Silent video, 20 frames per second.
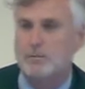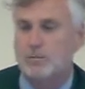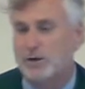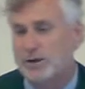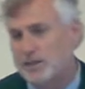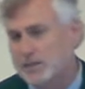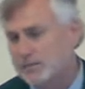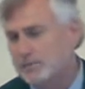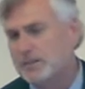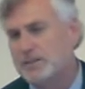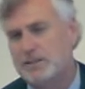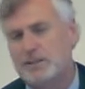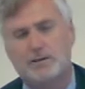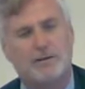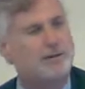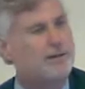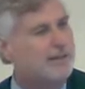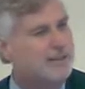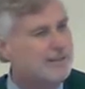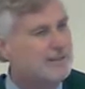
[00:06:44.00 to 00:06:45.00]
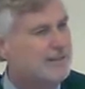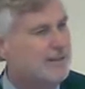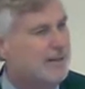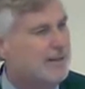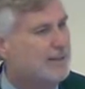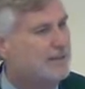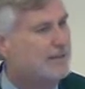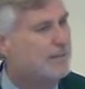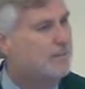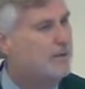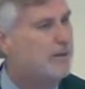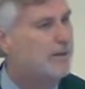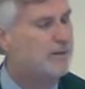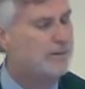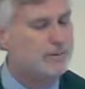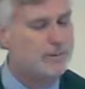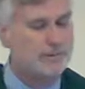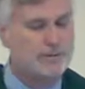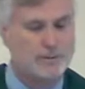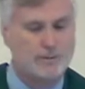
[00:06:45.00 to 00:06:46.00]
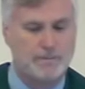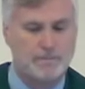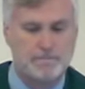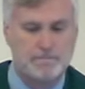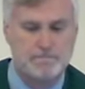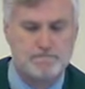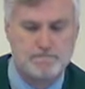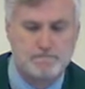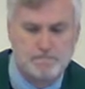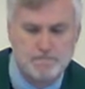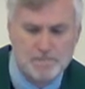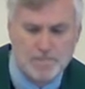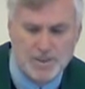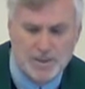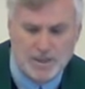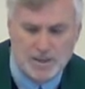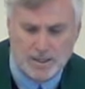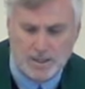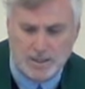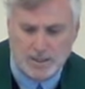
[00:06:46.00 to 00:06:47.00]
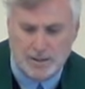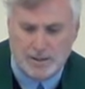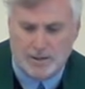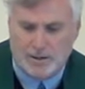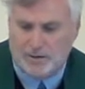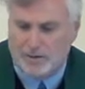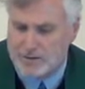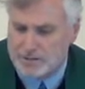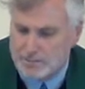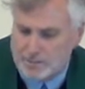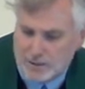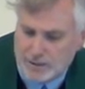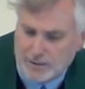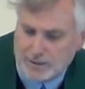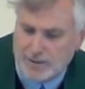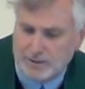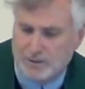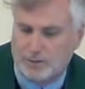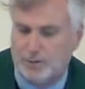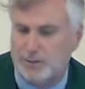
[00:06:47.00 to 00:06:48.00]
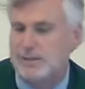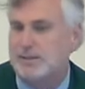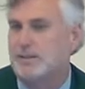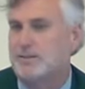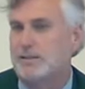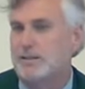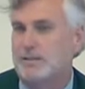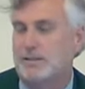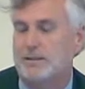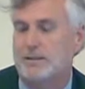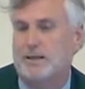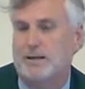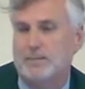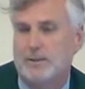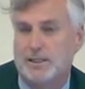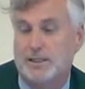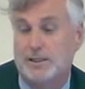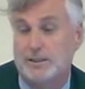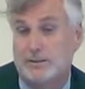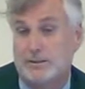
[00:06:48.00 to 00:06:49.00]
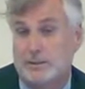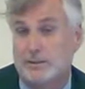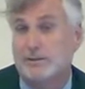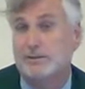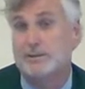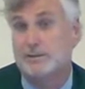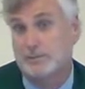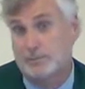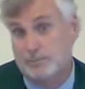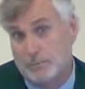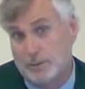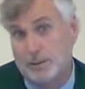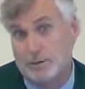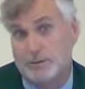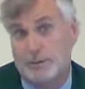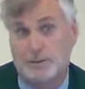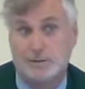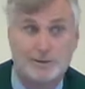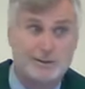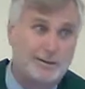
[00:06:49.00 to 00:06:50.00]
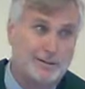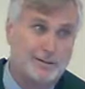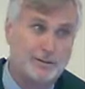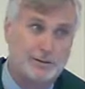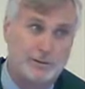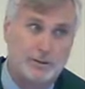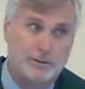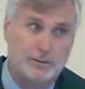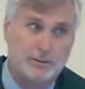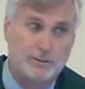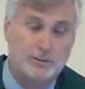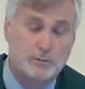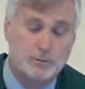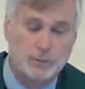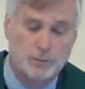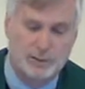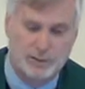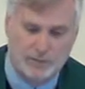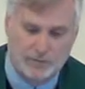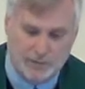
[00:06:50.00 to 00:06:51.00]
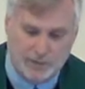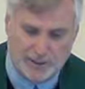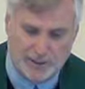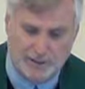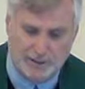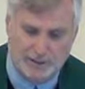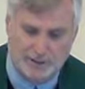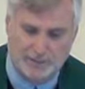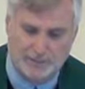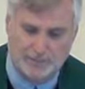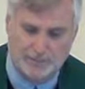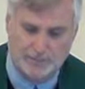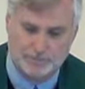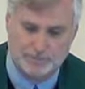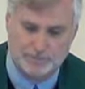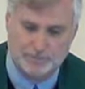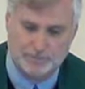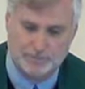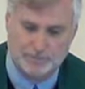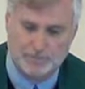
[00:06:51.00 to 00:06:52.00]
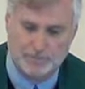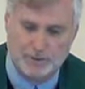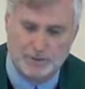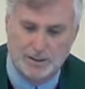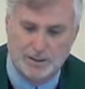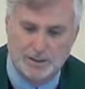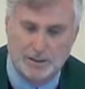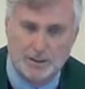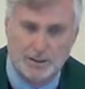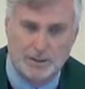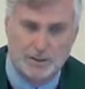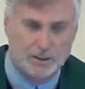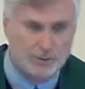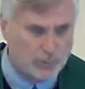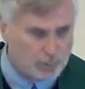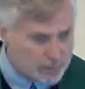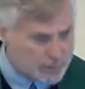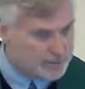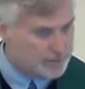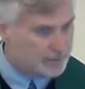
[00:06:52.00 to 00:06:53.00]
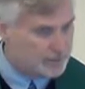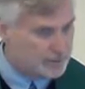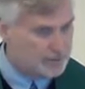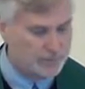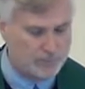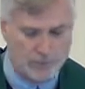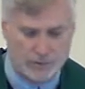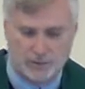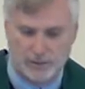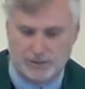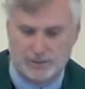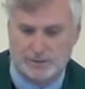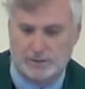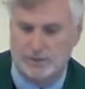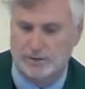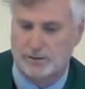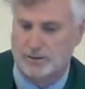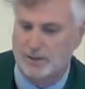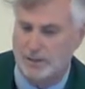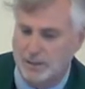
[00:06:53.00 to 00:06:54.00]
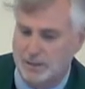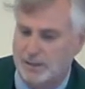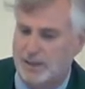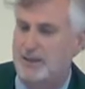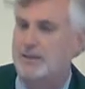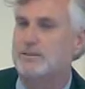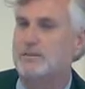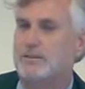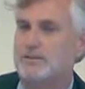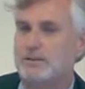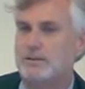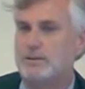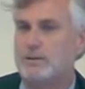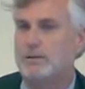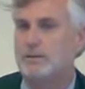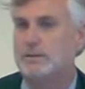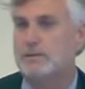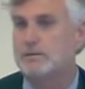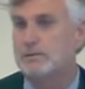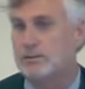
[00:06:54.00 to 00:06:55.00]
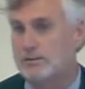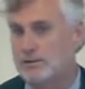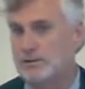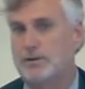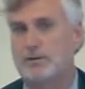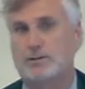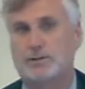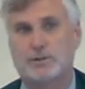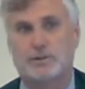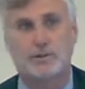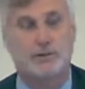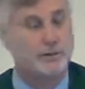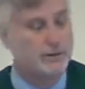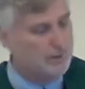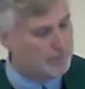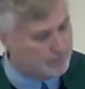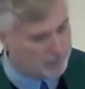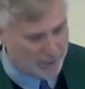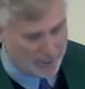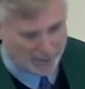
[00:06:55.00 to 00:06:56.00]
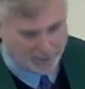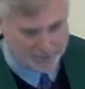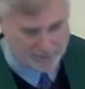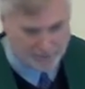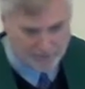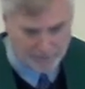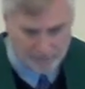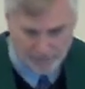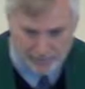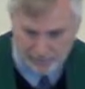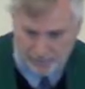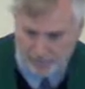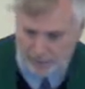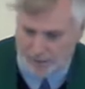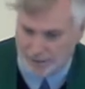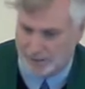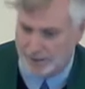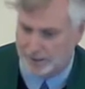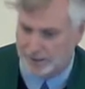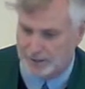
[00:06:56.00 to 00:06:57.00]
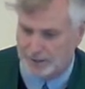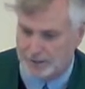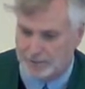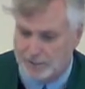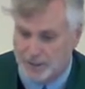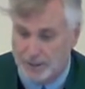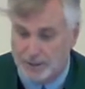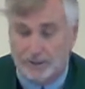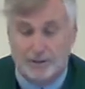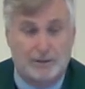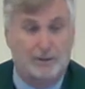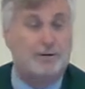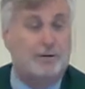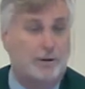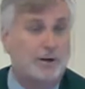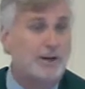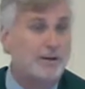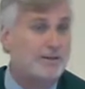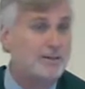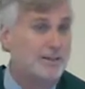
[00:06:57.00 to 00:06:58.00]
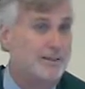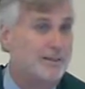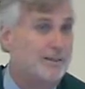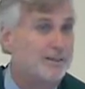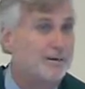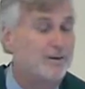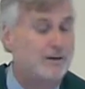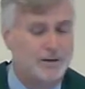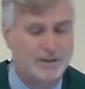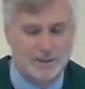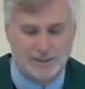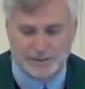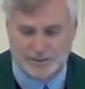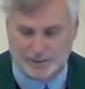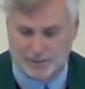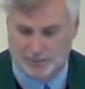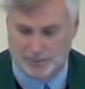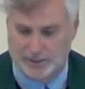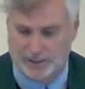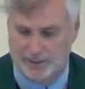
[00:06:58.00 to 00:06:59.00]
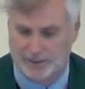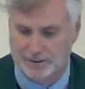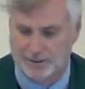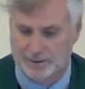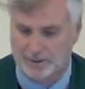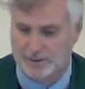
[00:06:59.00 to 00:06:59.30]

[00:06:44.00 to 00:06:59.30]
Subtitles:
Presbyterians, I suppose, are among the Christian denominations most concerned with offending. Now, the reasons for this are theological and social. They're positive and negative. They're grounded in our history.